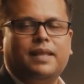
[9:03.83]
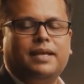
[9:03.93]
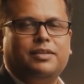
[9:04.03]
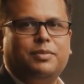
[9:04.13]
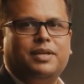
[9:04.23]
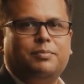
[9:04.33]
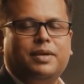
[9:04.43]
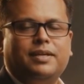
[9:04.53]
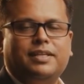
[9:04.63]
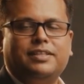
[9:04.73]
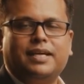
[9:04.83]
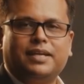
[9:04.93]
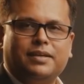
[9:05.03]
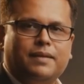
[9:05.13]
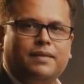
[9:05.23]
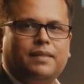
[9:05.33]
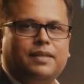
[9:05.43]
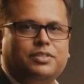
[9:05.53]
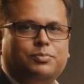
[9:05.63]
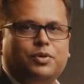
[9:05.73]
I explain metrics like
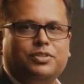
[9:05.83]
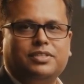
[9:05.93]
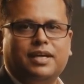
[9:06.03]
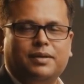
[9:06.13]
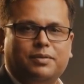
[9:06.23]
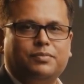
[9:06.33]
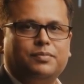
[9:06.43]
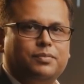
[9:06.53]
response time,